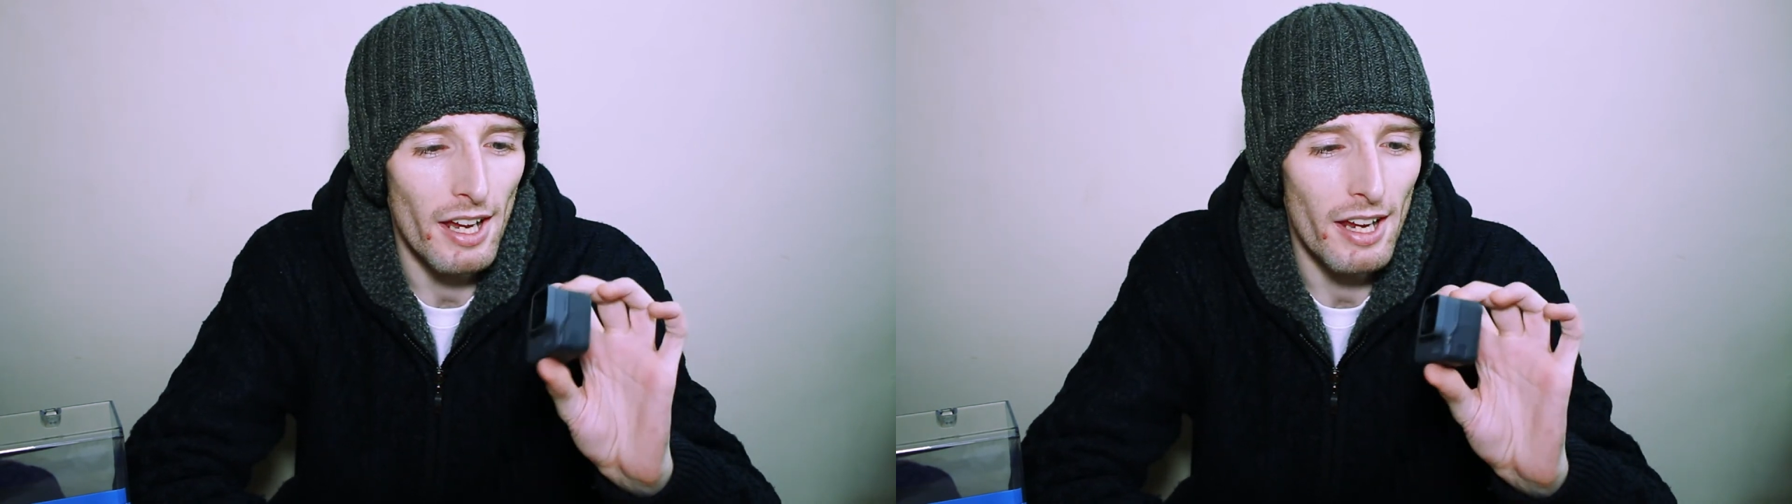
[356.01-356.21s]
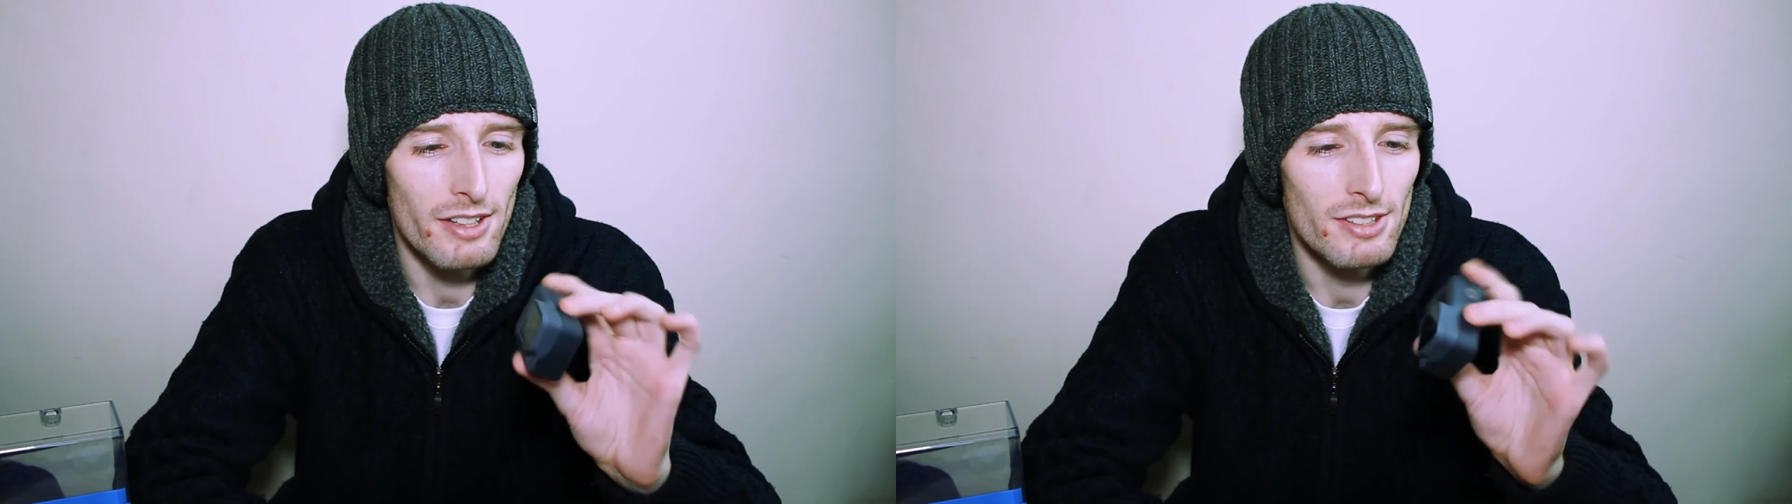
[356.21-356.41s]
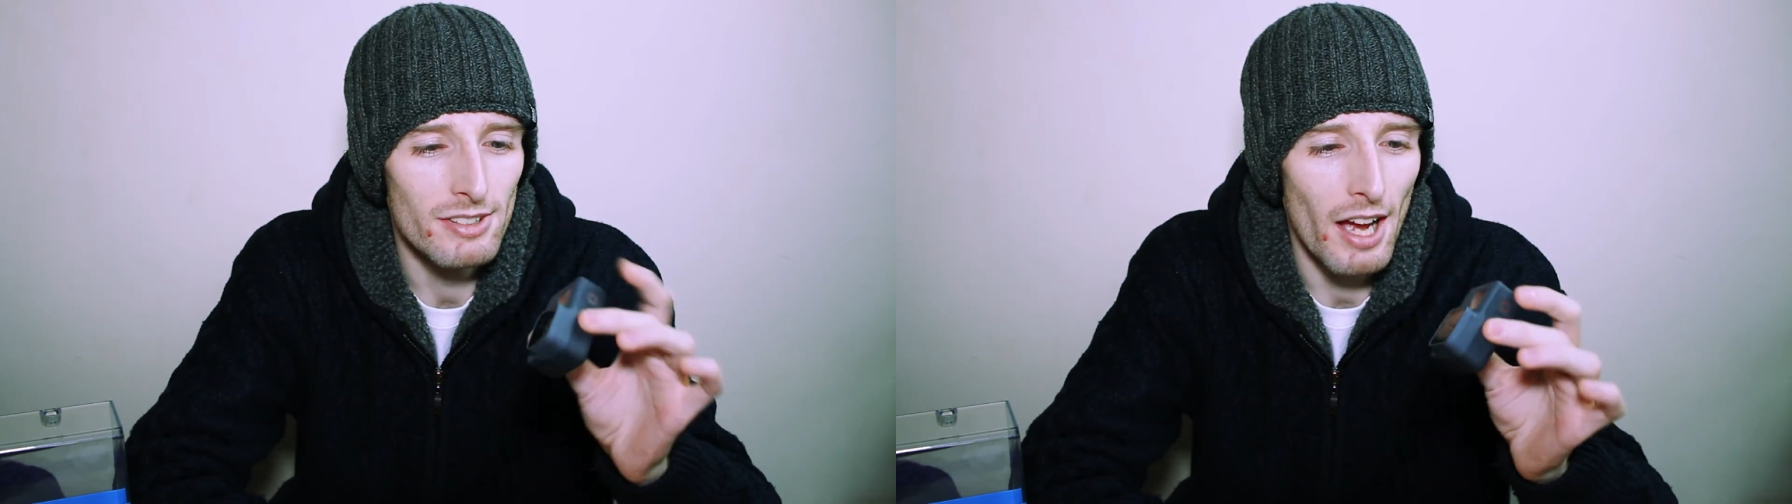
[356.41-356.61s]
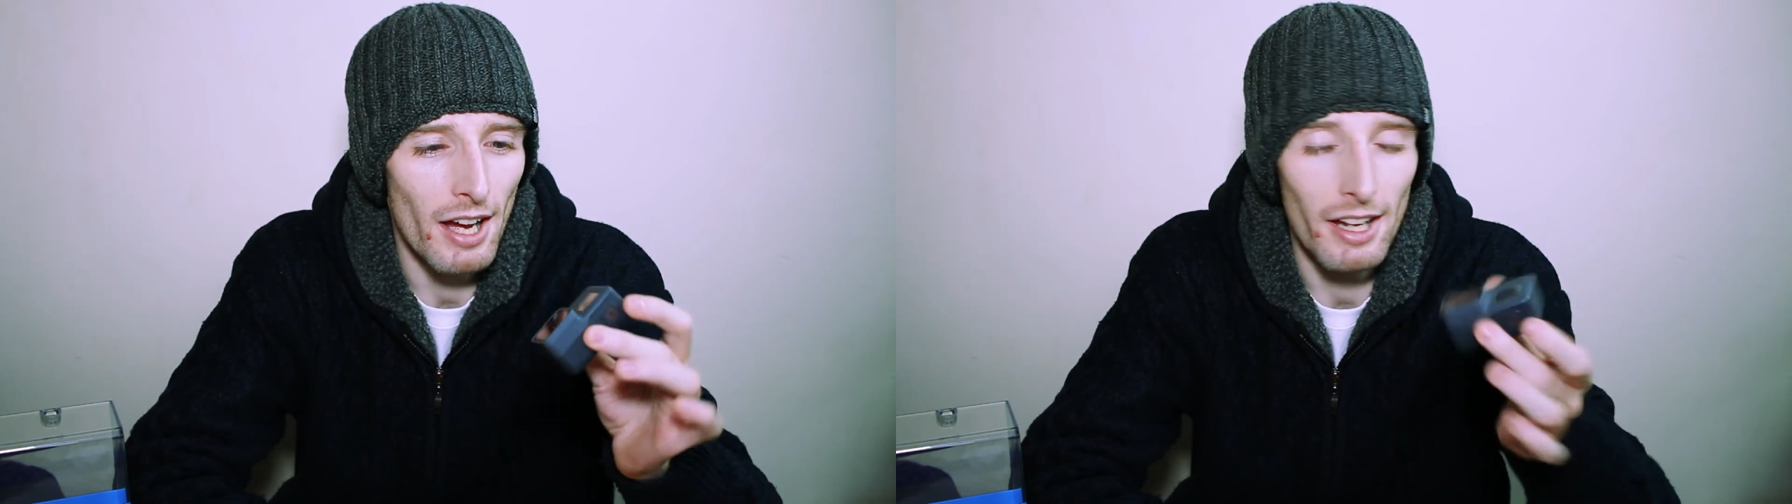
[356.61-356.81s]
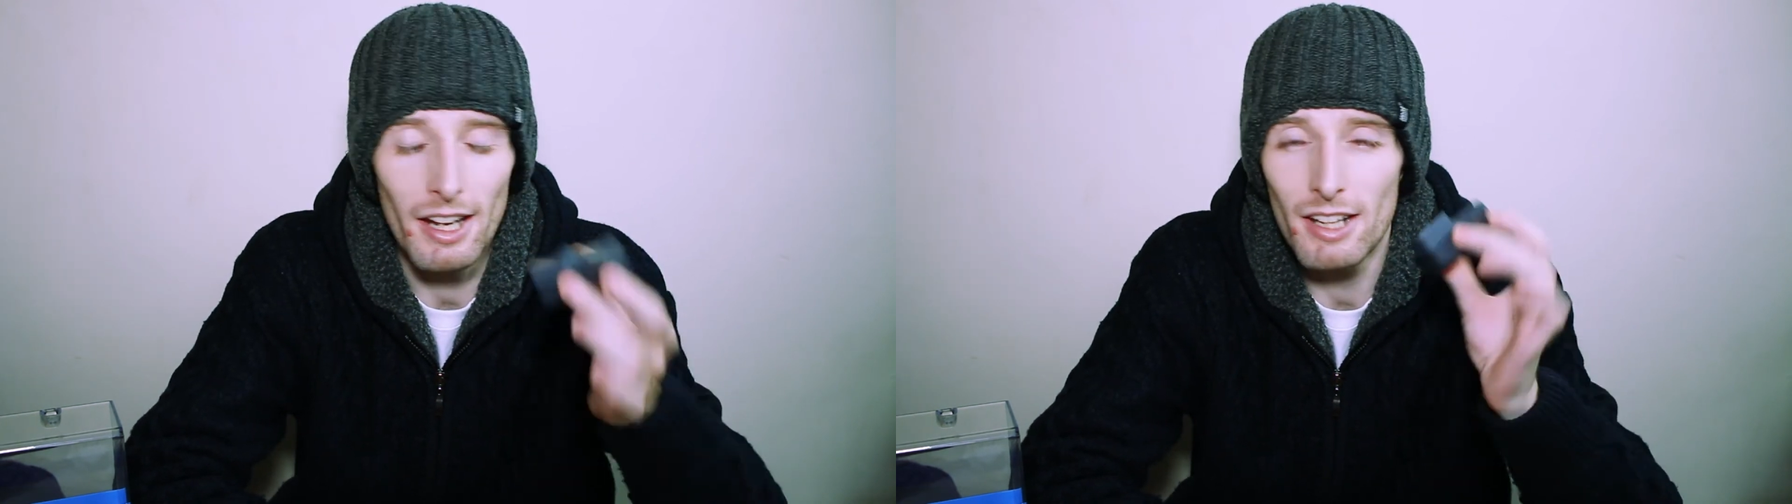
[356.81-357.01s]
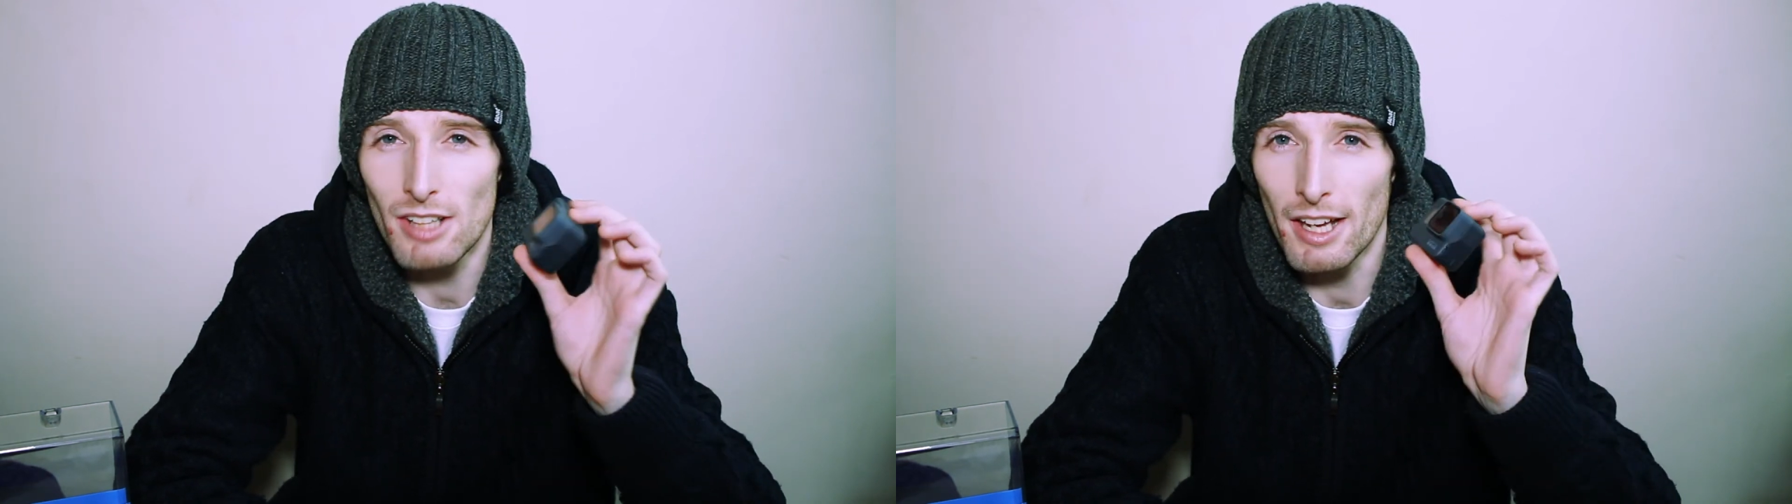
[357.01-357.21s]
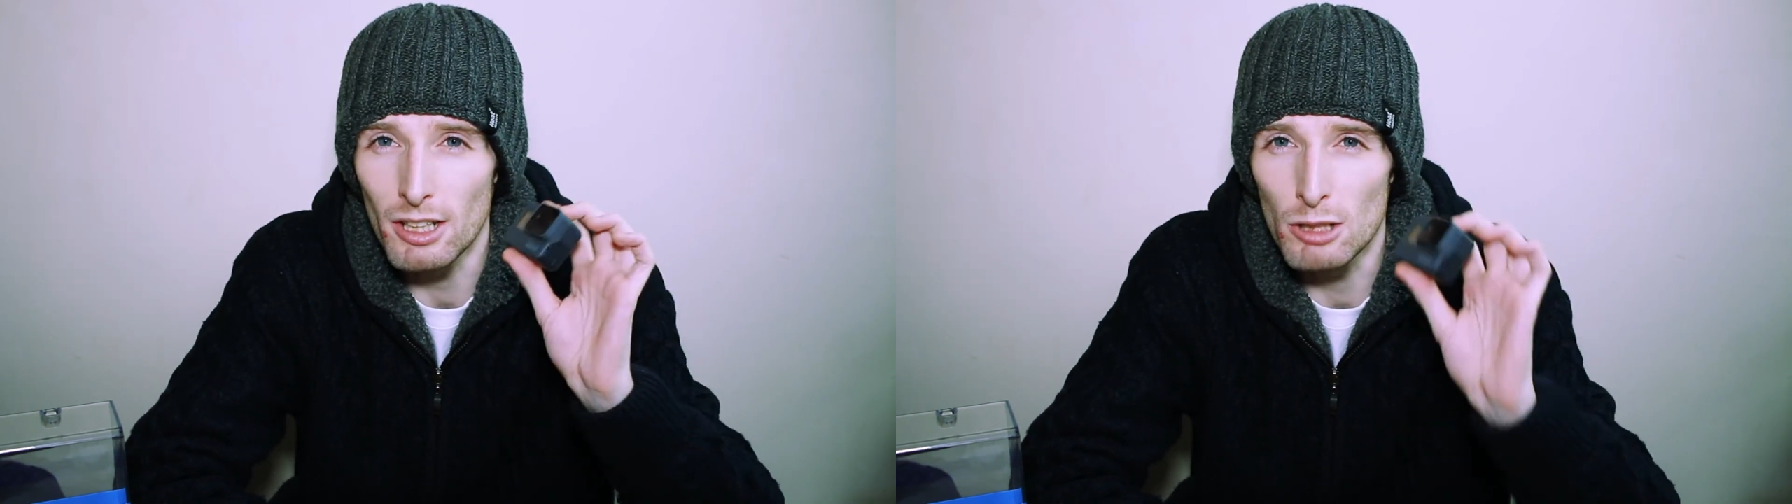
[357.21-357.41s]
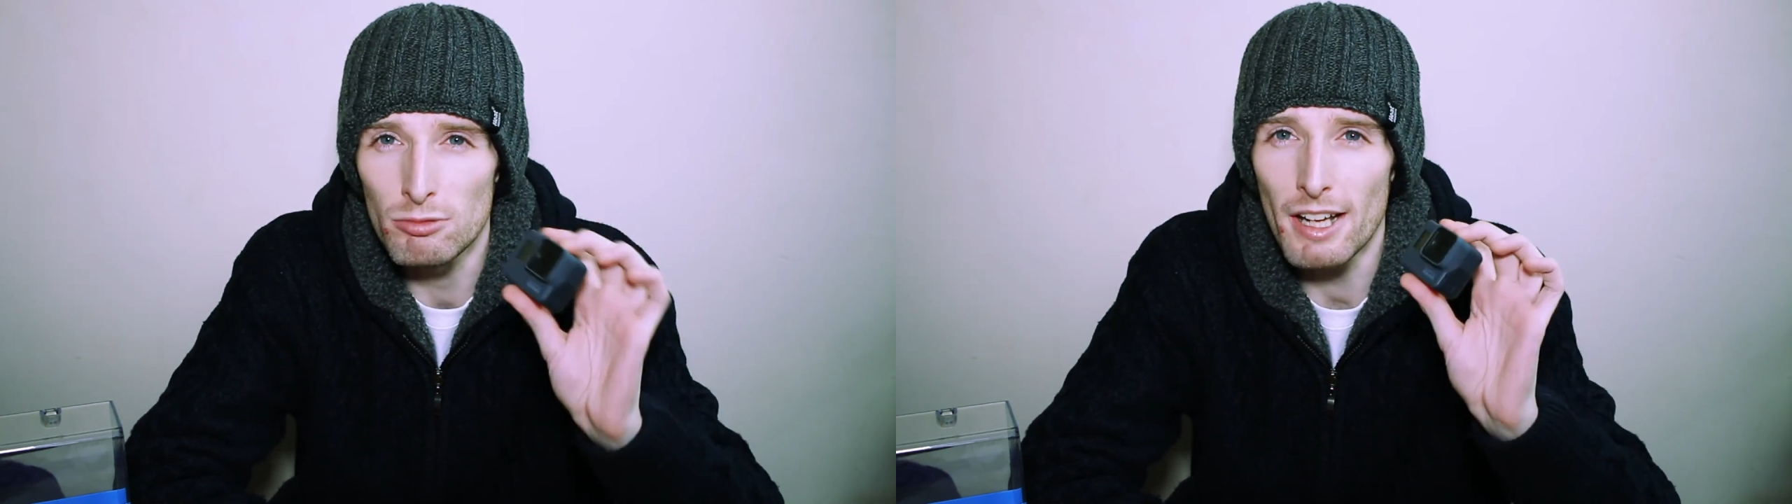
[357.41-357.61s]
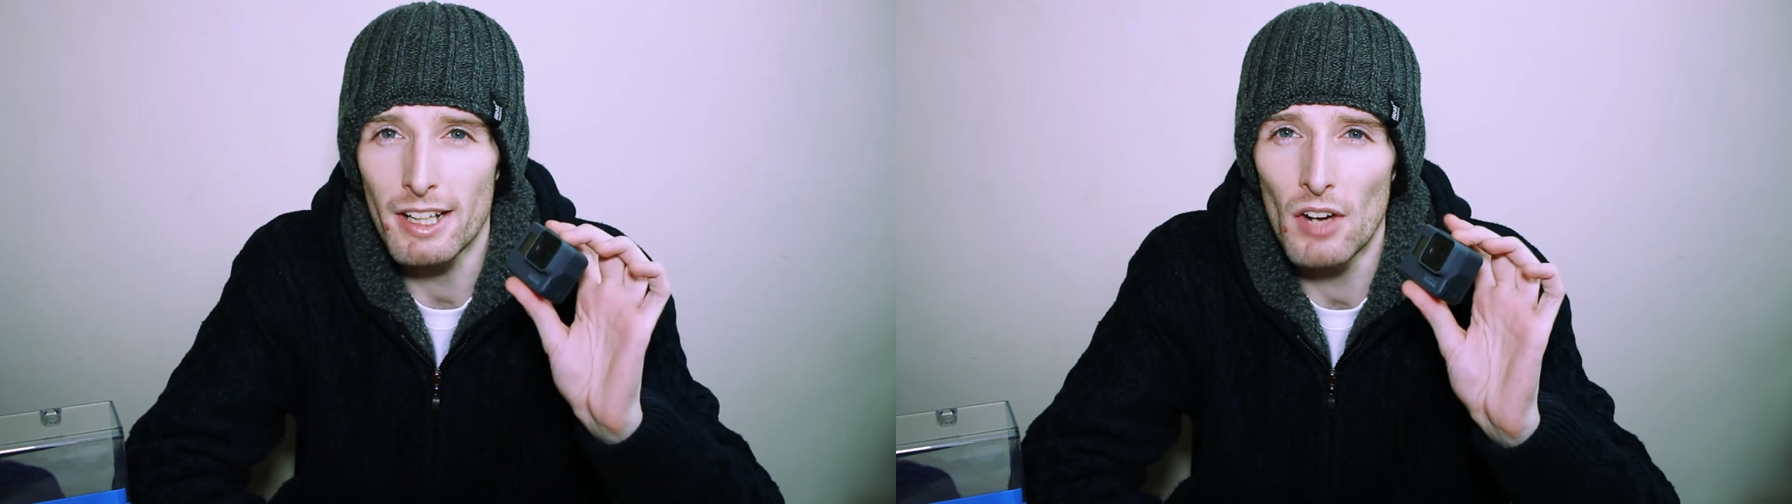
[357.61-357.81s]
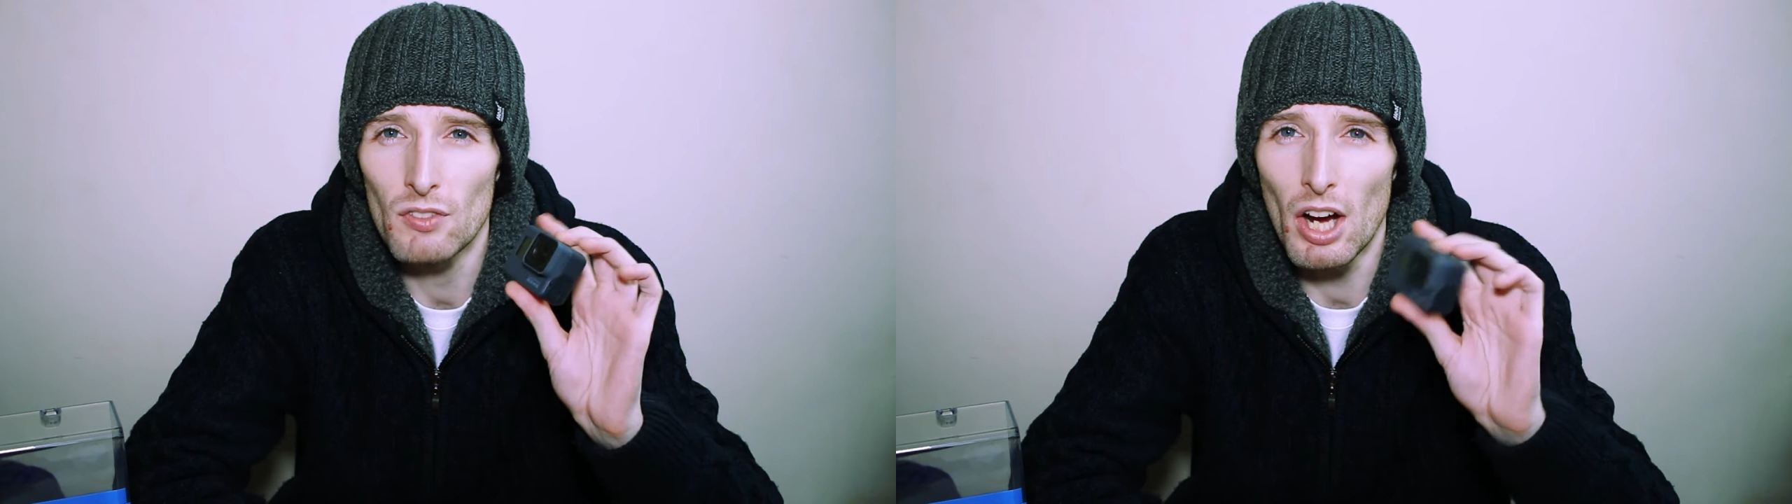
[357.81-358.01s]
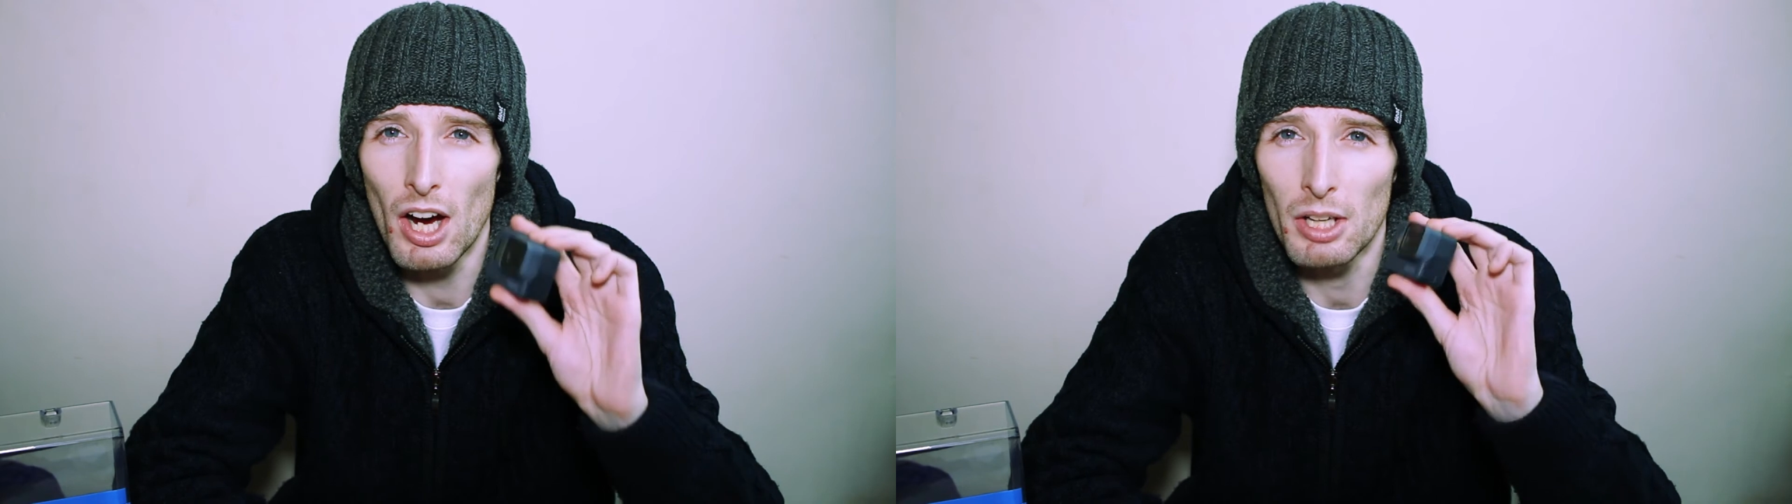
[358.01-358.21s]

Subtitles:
is that it is a great camera.